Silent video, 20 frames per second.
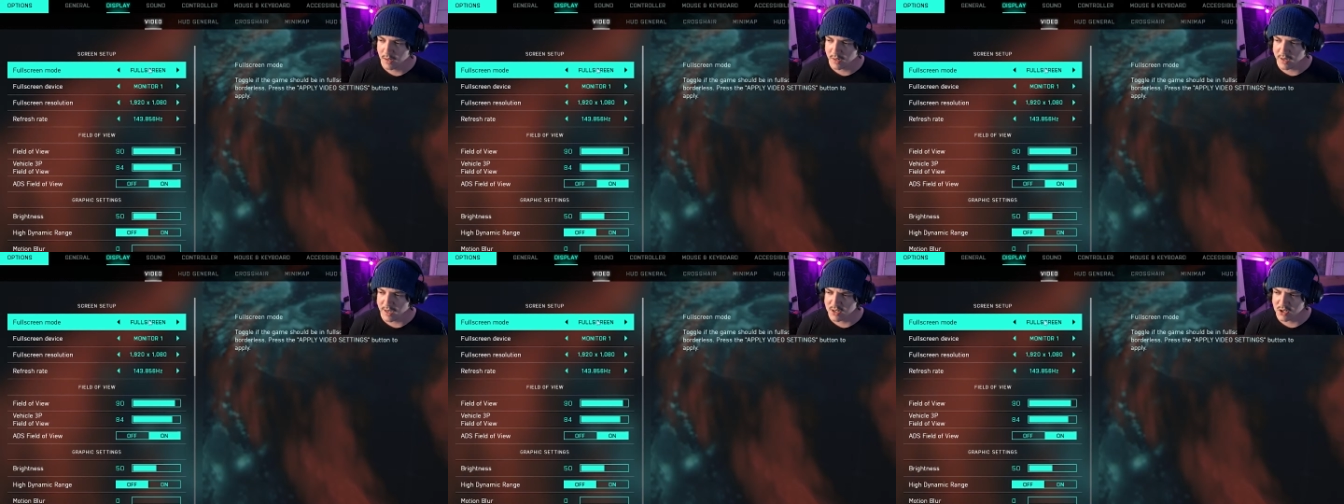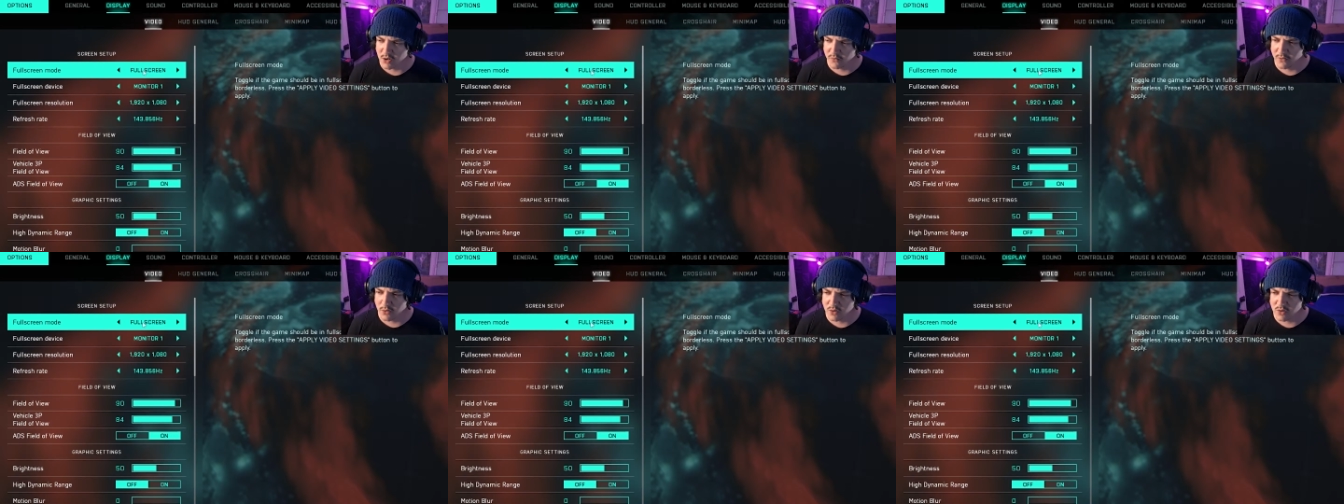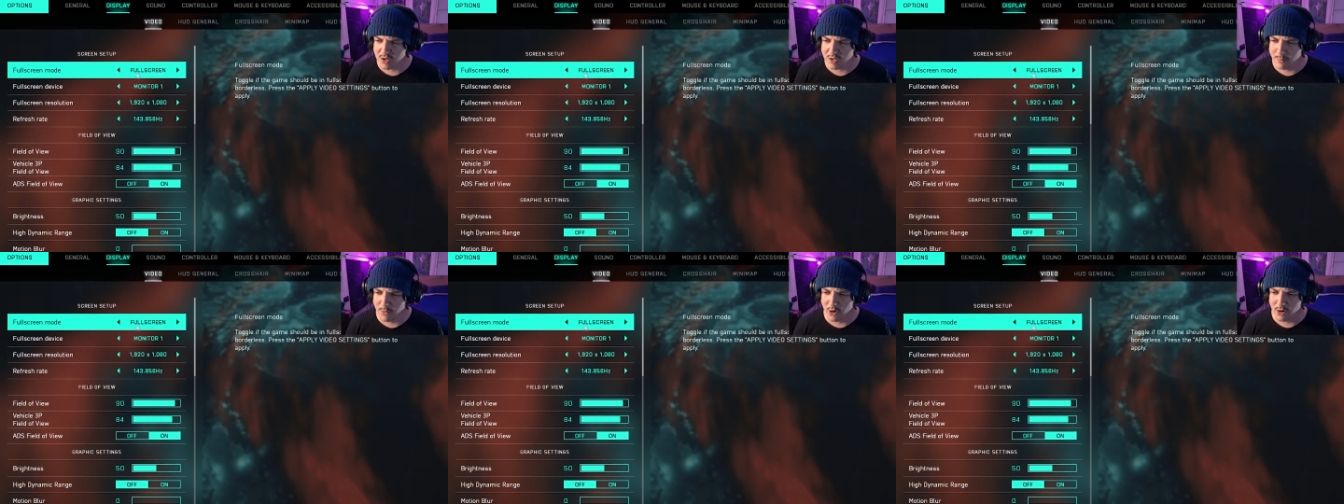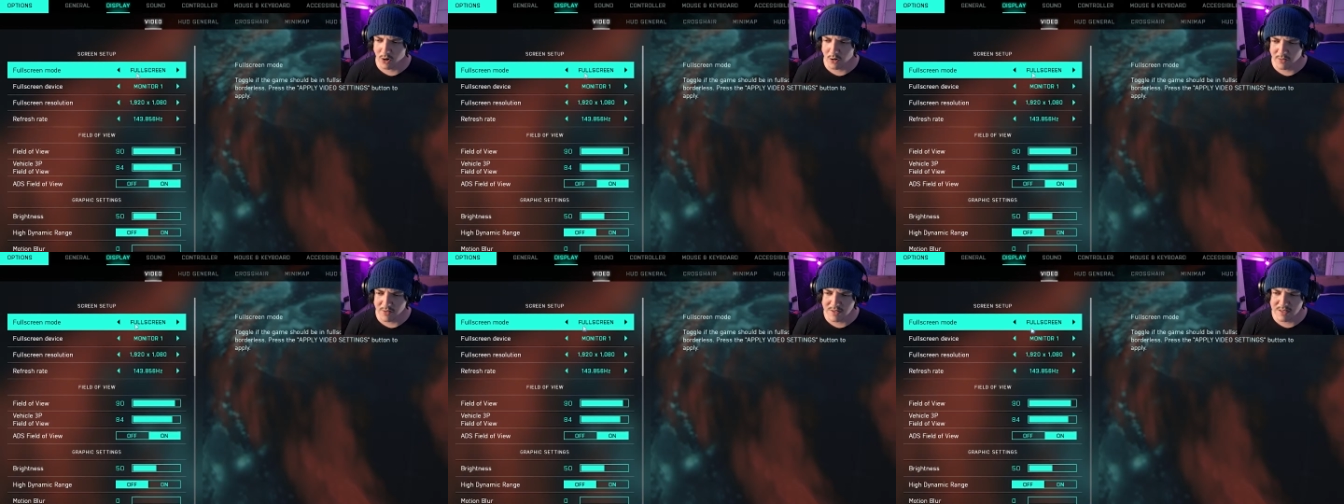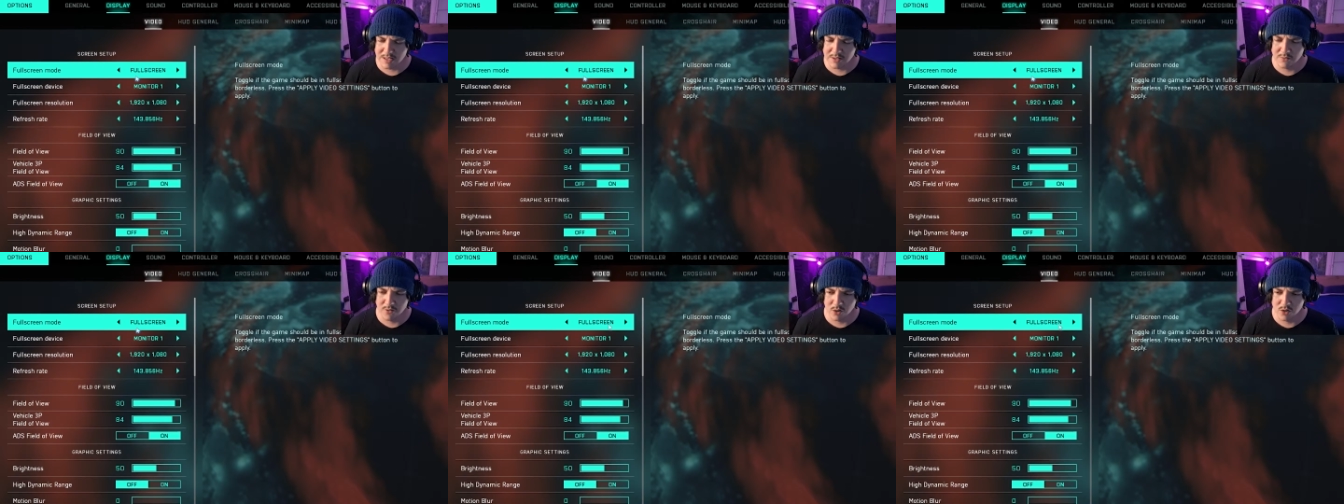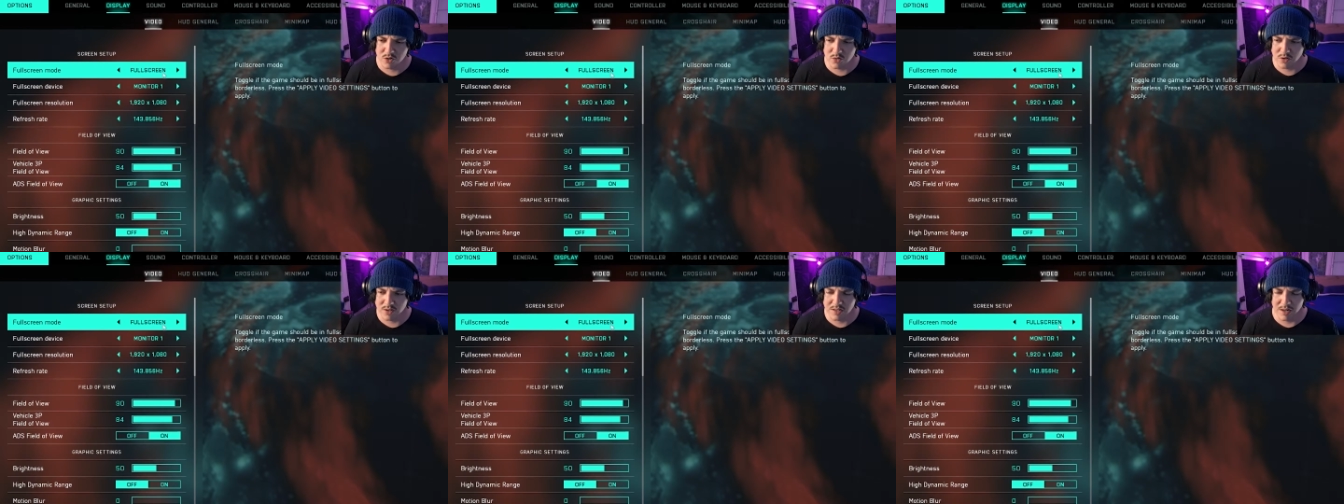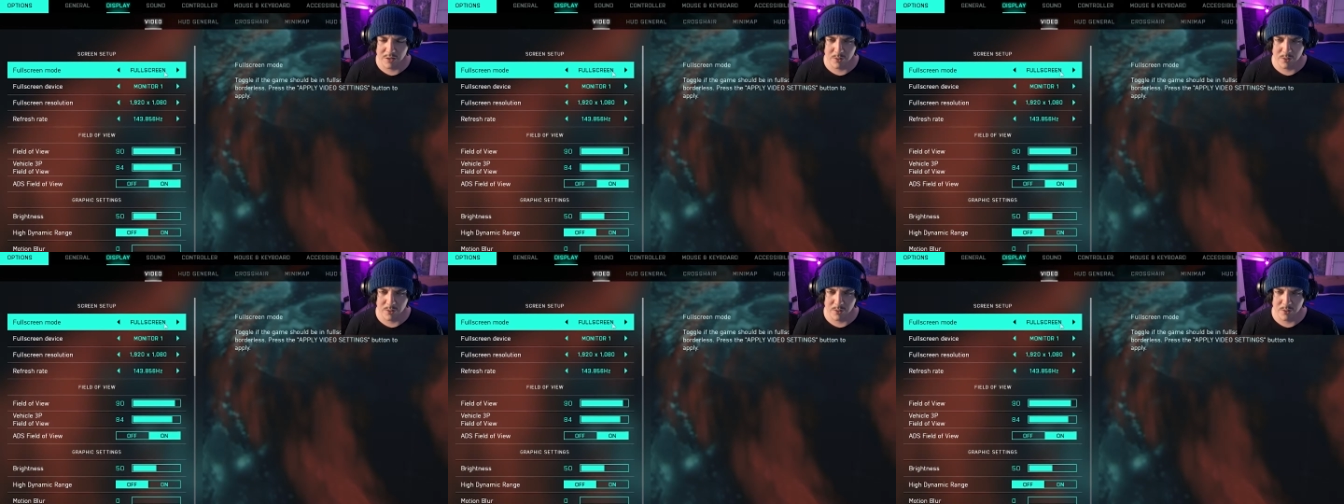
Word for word: Okay, so full screen mode, obviously full screen.